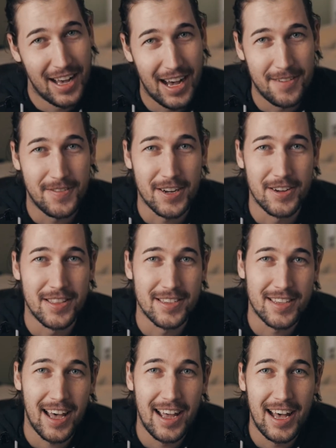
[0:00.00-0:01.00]
I figured this
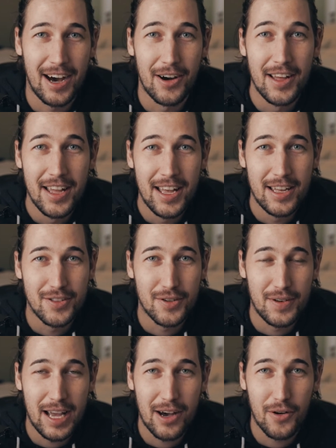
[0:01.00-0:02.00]
guy out. And
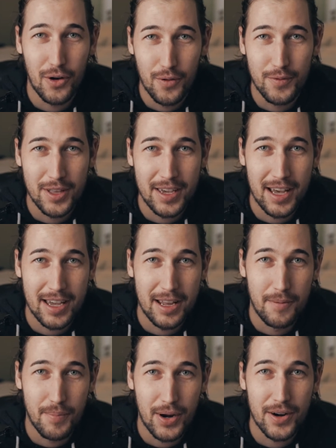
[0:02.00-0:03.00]
so now hopefully I can
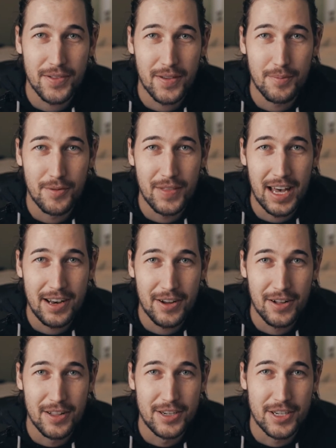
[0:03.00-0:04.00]
impart some of that
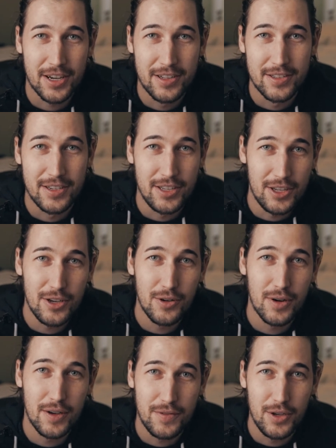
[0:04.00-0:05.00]
knowledge onto
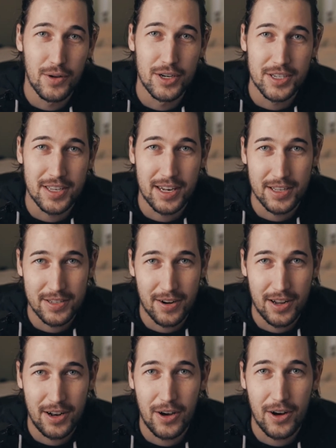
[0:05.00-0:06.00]
you if you are just getting
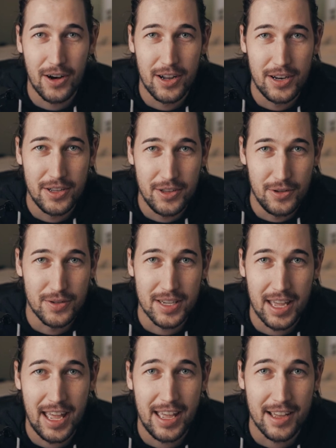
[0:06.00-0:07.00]
started on
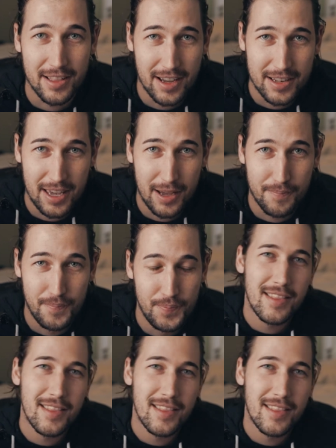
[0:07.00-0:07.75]
using a Glidecam.